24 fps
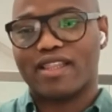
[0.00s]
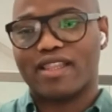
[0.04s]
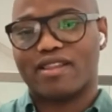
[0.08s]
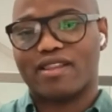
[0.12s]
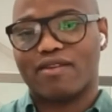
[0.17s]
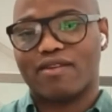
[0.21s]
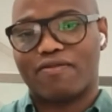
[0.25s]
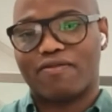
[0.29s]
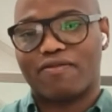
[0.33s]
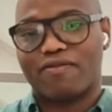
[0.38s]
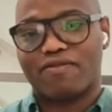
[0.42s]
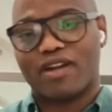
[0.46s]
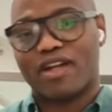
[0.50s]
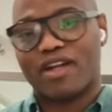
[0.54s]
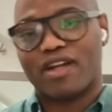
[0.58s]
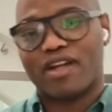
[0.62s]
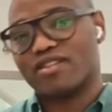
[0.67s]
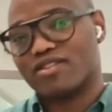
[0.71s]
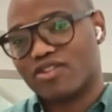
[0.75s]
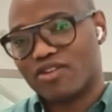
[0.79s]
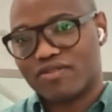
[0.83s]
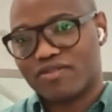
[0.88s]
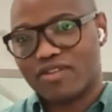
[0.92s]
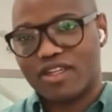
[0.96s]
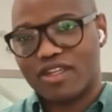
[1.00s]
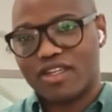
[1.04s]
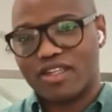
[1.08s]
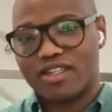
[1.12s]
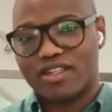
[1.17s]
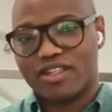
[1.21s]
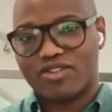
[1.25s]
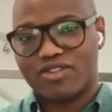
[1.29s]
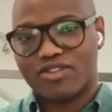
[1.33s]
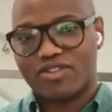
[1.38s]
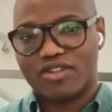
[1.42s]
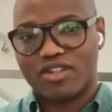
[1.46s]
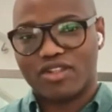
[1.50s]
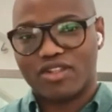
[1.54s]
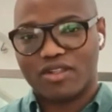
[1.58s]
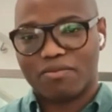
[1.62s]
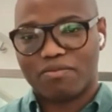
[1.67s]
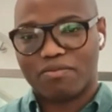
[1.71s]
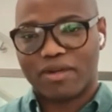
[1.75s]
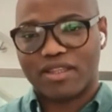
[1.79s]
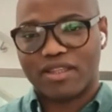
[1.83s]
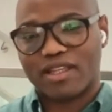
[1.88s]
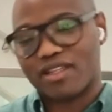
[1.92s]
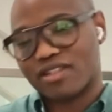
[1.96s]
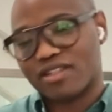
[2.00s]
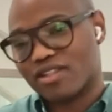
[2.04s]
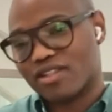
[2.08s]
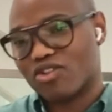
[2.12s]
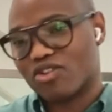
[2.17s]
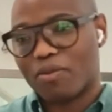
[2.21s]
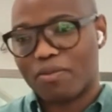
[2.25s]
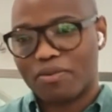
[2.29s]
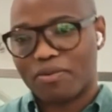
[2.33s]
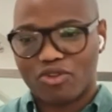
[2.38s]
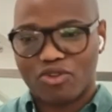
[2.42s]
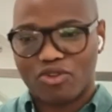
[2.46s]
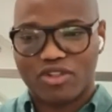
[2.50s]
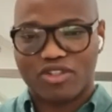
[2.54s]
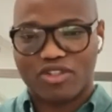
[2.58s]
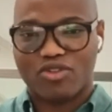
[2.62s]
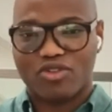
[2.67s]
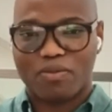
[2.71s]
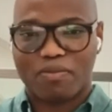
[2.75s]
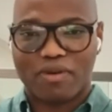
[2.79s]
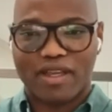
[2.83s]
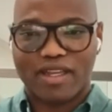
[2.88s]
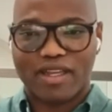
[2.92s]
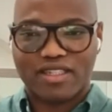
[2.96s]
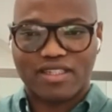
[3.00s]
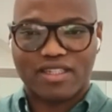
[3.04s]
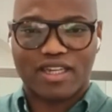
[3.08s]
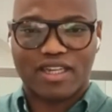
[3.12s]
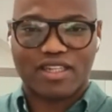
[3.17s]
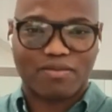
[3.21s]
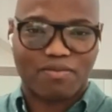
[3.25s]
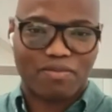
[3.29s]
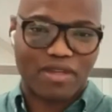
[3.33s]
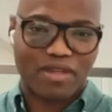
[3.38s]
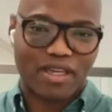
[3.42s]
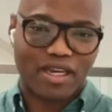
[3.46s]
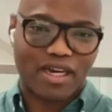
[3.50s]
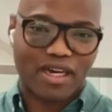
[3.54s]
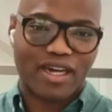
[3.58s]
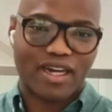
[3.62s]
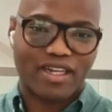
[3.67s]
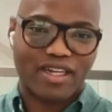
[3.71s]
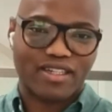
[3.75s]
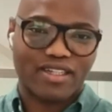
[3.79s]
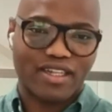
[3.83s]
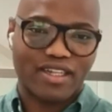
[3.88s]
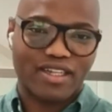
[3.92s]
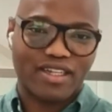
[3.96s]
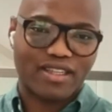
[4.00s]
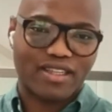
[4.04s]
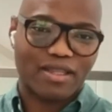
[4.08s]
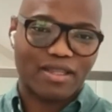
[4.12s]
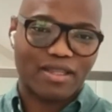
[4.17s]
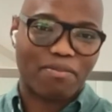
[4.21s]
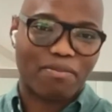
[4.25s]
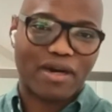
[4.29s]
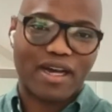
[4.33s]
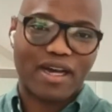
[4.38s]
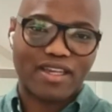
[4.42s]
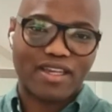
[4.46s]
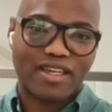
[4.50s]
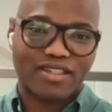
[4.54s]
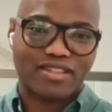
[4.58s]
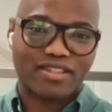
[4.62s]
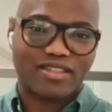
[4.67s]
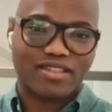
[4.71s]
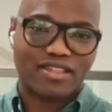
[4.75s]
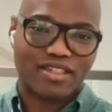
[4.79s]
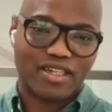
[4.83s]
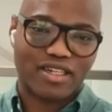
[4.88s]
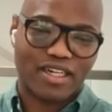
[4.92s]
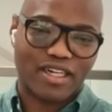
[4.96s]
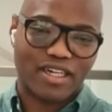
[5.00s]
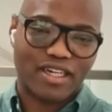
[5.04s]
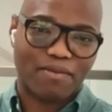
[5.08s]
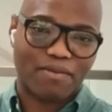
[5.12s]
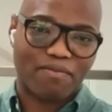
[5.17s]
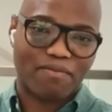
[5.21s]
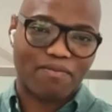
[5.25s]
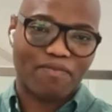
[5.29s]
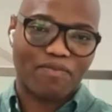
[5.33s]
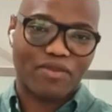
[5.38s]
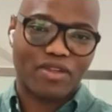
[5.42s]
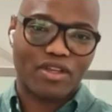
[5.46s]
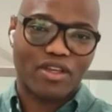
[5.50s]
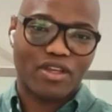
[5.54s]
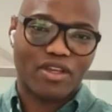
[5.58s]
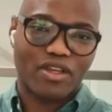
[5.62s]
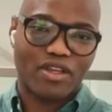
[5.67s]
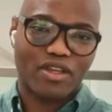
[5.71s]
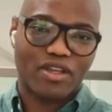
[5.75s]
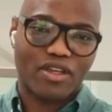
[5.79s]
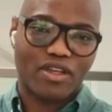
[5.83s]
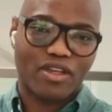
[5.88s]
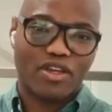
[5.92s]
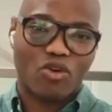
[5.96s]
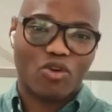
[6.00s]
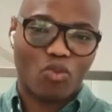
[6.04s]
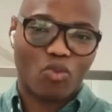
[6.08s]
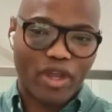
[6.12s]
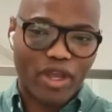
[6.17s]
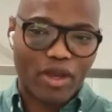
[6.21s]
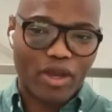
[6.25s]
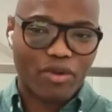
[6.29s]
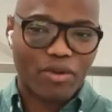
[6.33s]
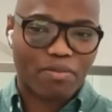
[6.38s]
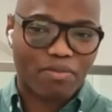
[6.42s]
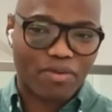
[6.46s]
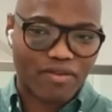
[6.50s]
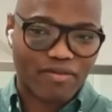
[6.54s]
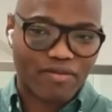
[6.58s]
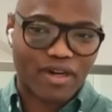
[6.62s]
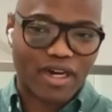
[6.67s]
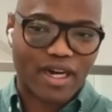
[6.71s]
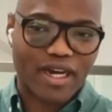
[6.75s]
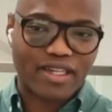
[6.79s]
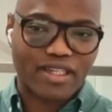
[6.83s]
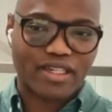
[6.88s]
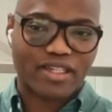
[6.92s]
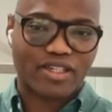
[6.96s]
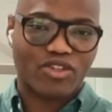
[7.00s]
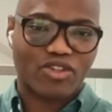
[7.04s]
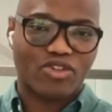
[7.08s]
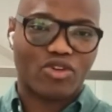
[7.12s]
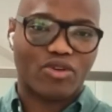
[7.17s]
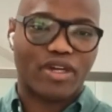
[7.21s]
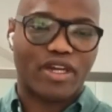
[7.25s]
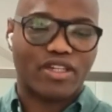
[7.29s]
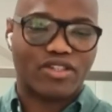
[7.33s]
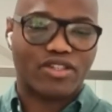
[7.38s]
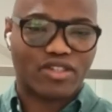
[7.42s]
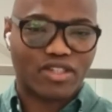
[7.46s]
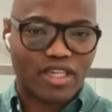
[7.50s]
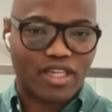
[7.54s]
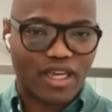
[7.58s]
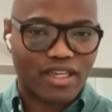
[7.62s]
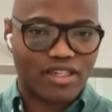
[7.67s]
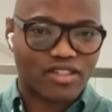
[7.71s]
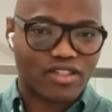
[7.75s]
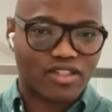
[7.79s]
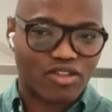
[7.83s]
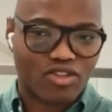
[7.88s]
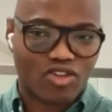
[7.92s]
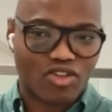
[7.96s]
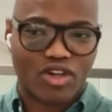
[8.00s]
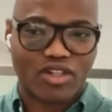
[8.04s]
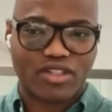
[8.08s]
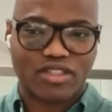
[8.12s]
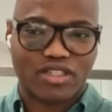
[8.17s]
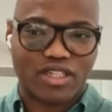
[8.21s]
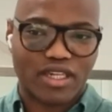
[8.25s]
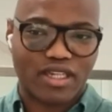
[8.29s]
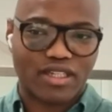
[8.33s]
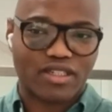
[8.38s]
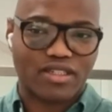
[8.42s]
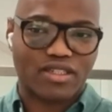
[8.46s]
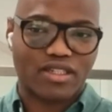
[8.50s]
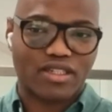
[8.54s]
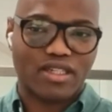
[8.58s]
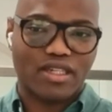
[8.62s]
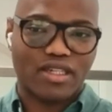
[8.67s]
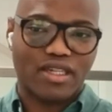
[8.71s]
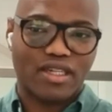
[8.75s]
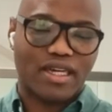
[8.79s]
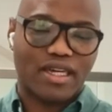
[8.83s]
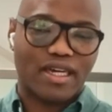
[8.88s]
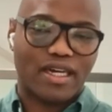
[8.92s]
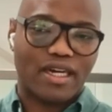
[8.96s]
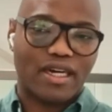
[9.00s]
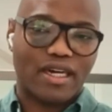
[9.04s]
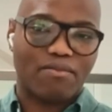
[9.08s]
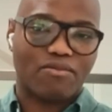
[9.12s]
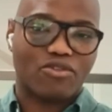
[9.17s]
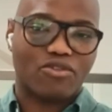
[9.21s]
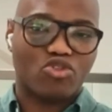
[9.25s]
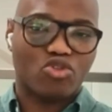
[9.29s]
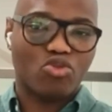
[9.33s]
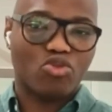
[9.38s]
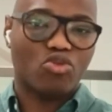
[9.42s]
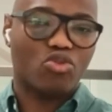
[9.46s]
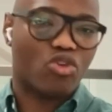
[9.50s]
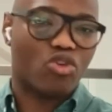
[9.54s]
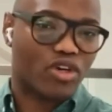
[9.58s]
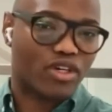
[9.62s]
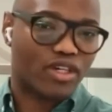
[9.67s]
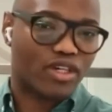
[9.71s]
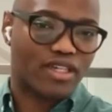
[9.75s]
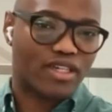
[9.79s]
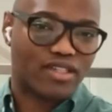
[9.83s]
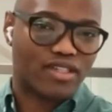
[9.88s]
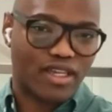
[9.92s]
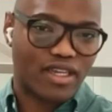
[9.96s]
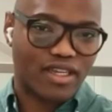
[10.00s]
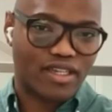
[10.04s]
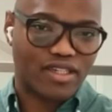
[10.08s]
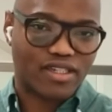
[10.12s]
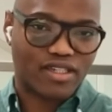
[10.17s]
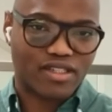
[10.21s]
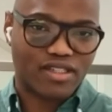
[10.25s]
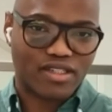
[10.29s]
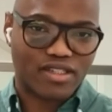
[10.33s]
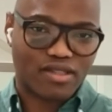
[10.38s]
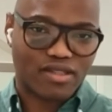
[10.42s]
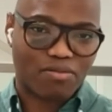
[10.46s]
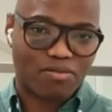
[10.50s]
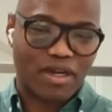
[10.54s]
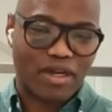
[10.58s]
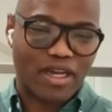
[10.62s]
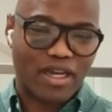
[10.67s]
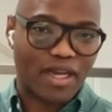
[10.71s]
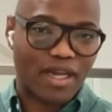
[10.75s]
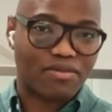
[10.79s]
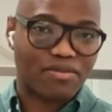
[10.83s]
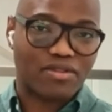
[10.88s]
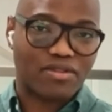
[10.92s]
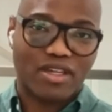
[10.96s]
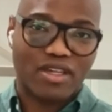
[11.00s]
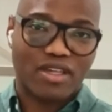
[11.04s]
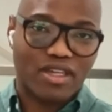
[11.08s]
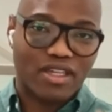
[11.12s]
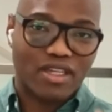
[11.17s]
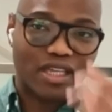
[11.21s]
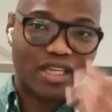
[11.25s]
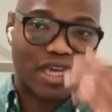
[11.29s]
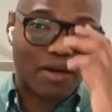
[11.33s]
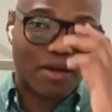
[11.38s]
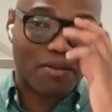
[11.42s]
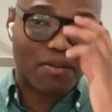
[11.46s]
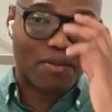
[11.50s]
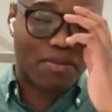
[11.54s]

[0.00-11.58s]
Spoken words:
at the front of the industry, but there's an opportunity to play just behind the pilot, where we're providing, educational content to organizations, perhaps young